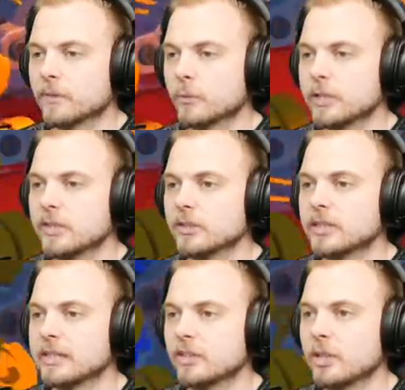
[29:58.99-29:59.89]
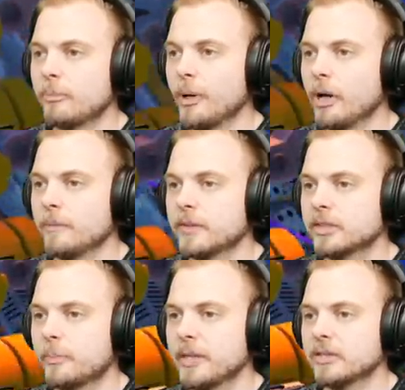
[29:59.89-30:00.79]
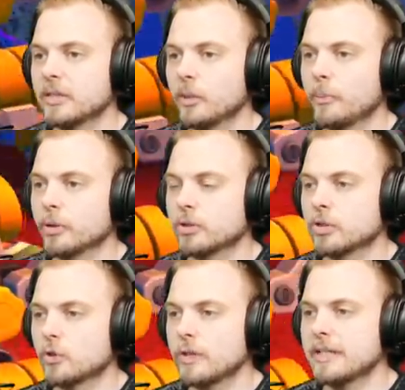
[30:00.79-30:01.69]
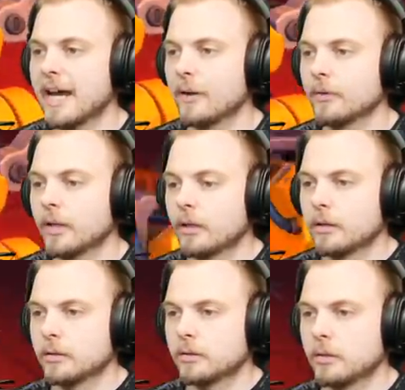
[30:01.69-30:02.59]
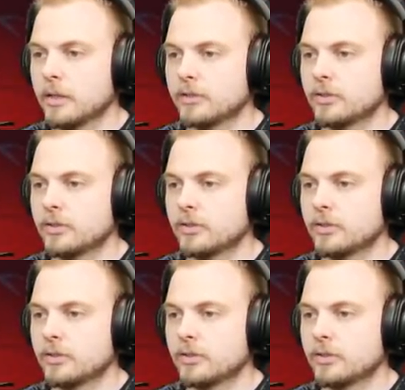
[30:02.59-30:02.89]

Resource collector's on the bottom. There's a piston that'll push the tree down. So let's